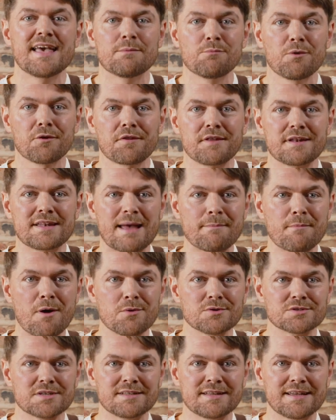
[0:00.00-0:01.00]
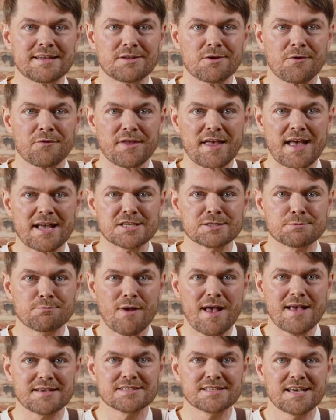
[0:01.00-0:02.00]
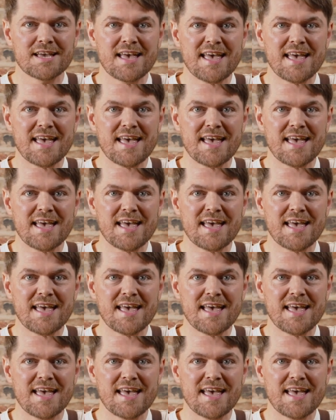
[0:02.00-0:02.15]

in one of the demos I did on the Express